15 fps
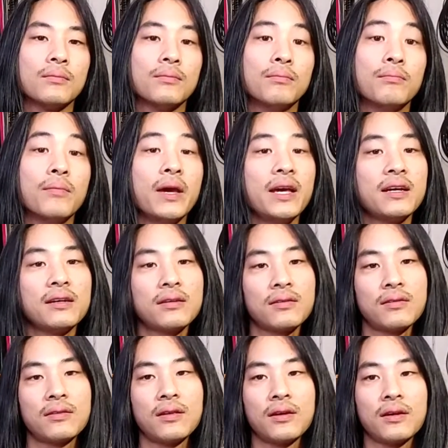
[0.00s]
make
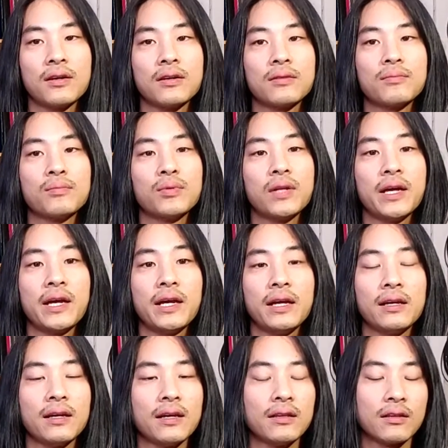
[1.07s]
their
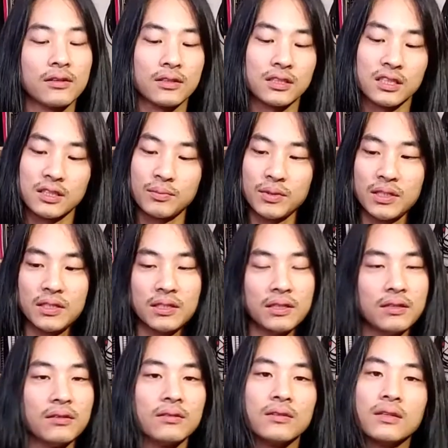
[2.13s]
playing and their
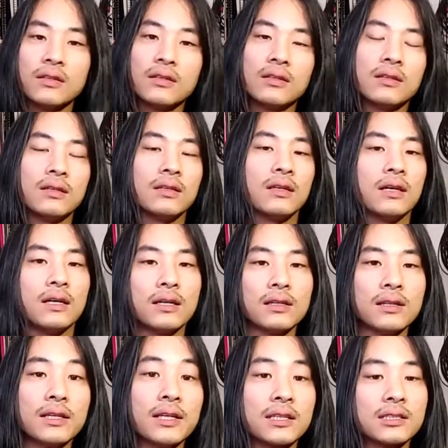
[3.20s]
speedy
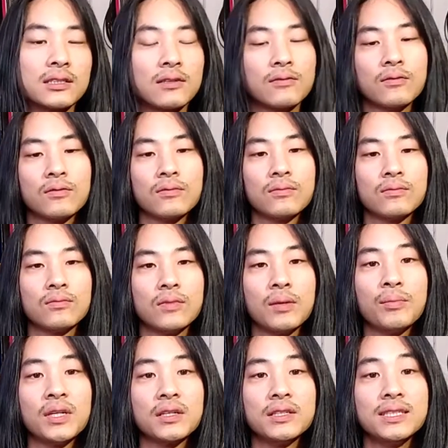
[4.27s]
licks
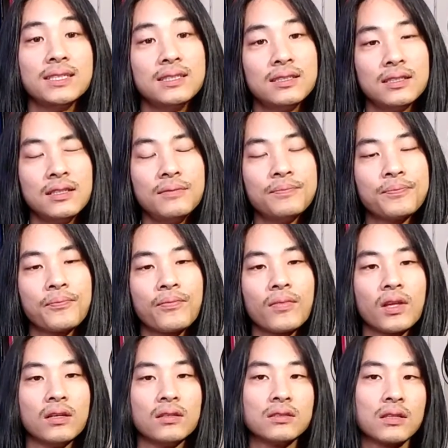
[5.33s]
appear easy,
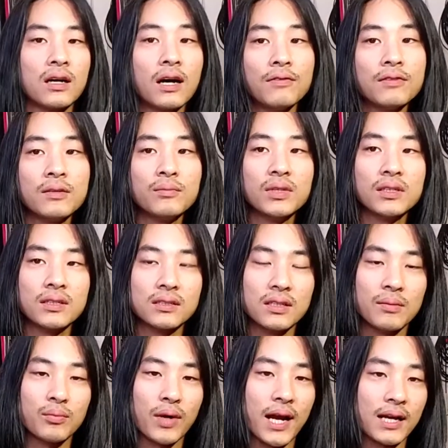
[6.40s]
it's often because they
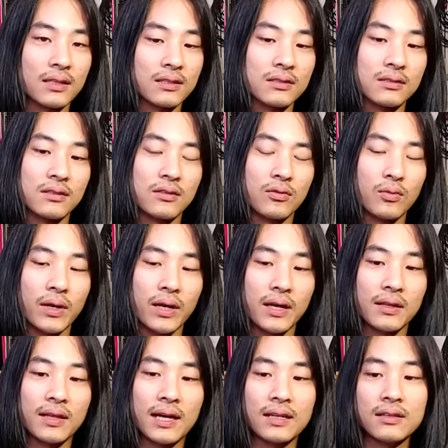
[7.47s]
practice in a way
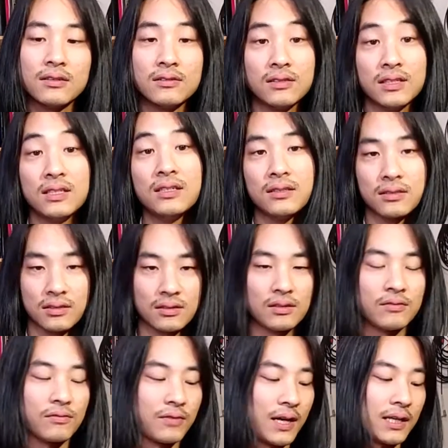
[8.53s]
that it is,
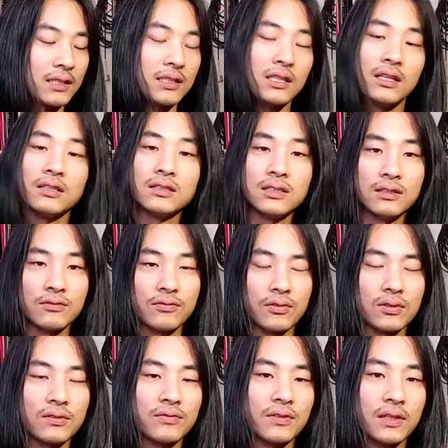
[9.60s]
in fact, easy for
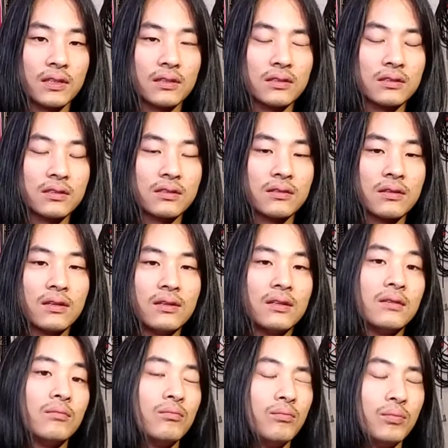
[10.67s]
the fingers,
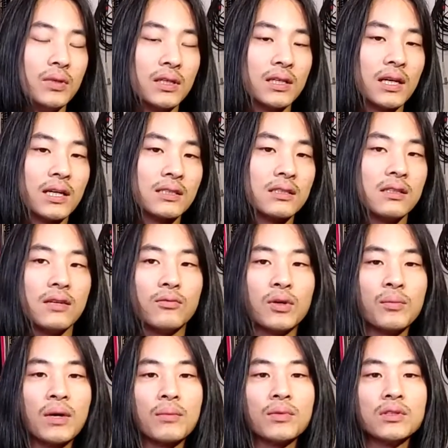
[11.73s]
because they
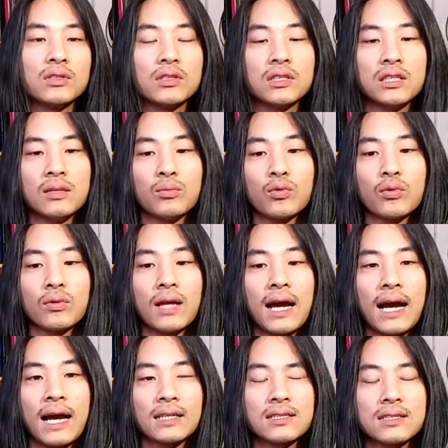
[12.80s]
remember to keep
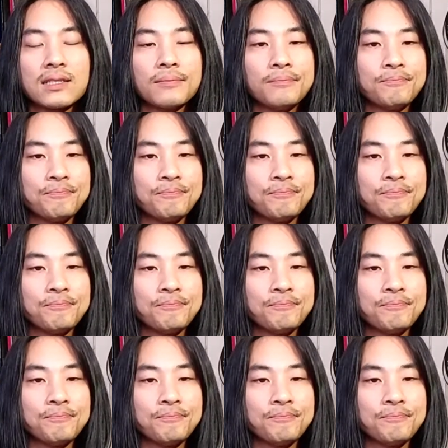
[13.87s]
relaxed